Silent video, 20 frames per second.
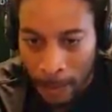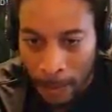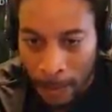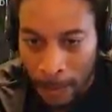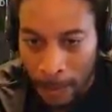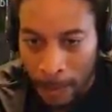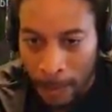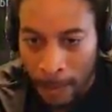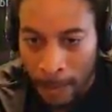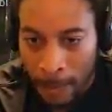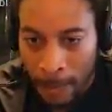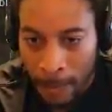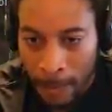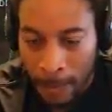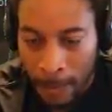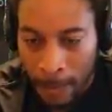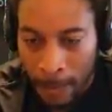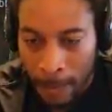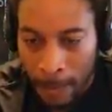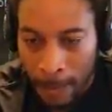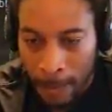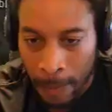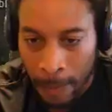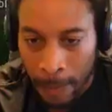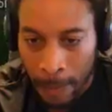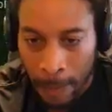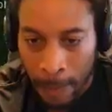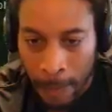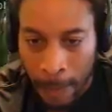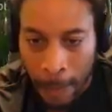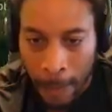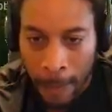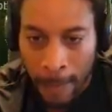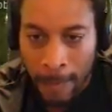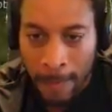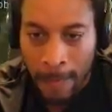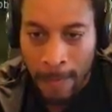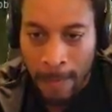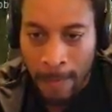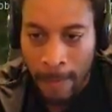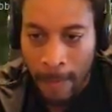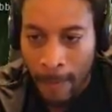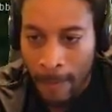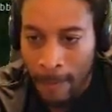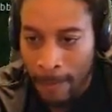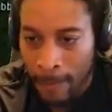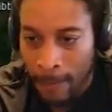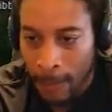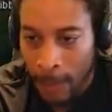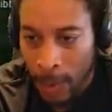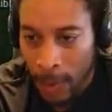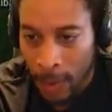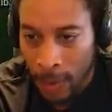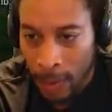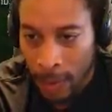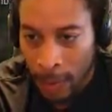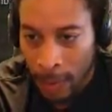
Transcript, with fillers: Mm. Mm. mm. mm nigga.